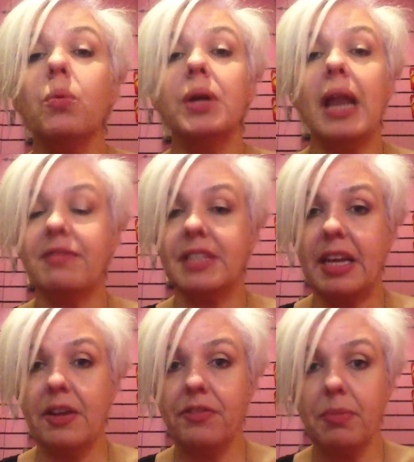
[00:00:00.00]
would love to
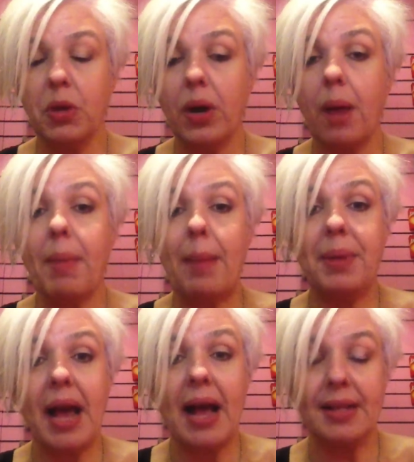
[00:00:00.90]
hear from you and I'm
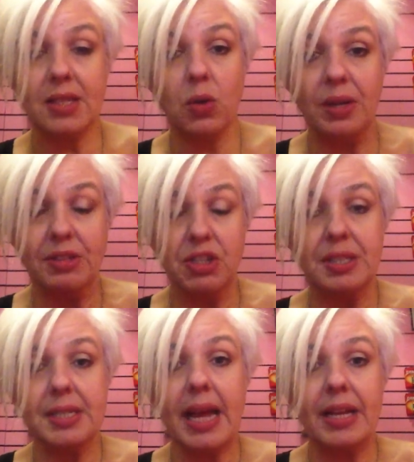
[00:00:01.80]
happy to answer
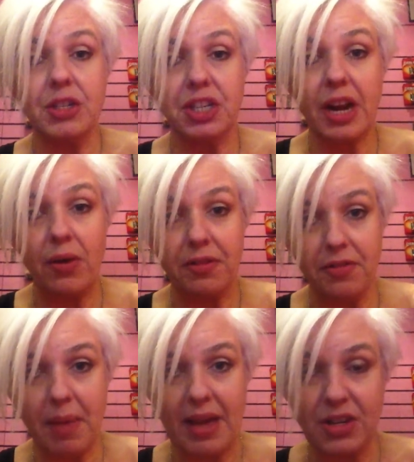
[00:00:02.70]
questions and share
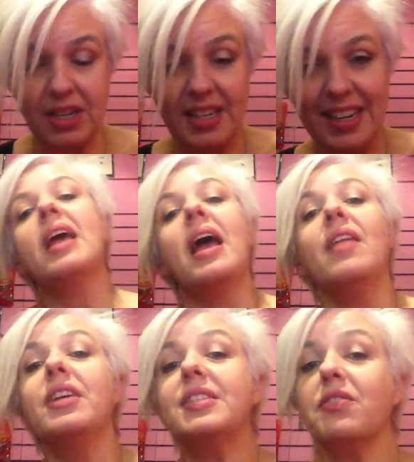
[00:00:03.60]
information.
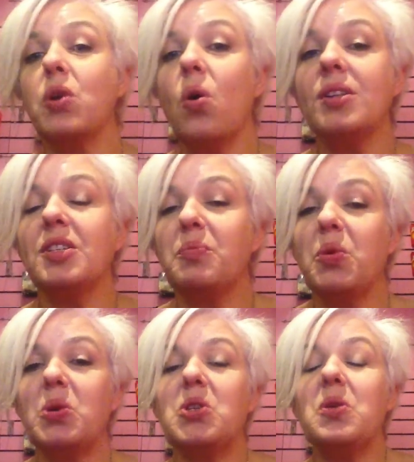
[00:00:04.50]
This, of course, is
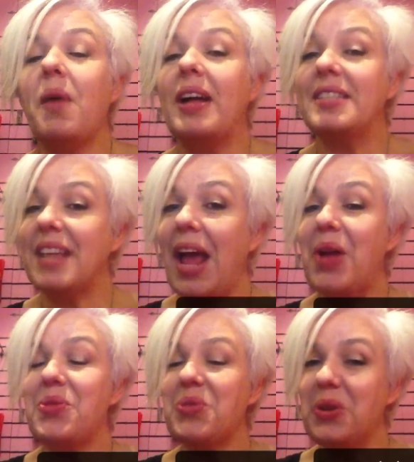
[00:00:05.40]
brought to you by
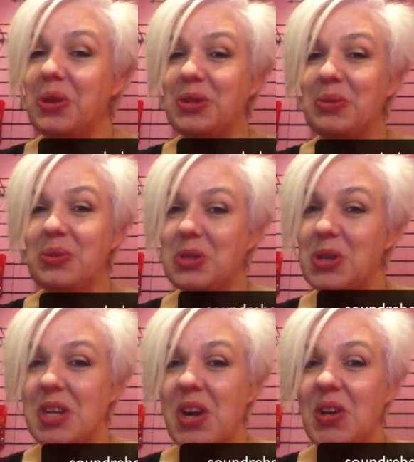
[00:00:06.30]
Sound Rehearsal
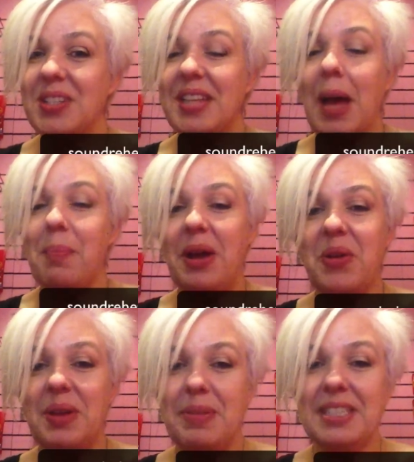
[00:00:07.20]
Studios, our
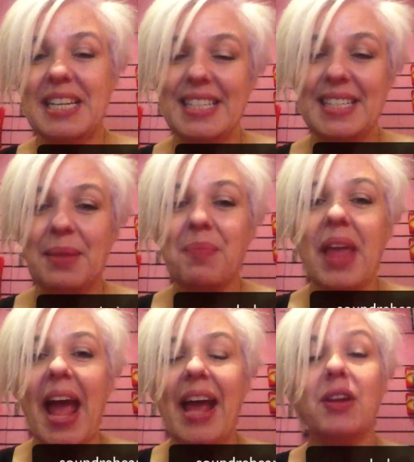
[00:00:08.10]
parent business.
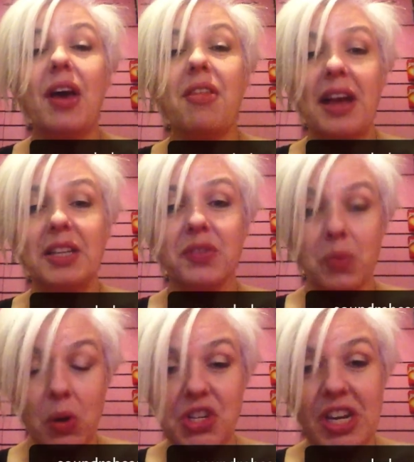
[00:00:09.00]
And thanks for
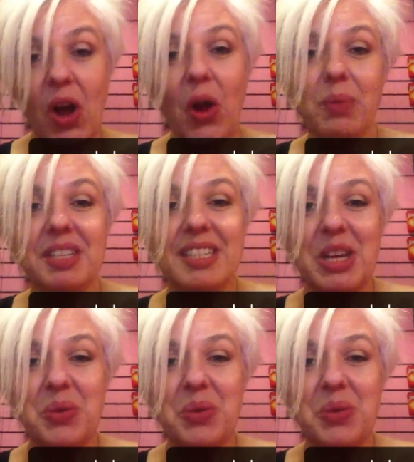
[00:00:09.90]
watching. I hope to see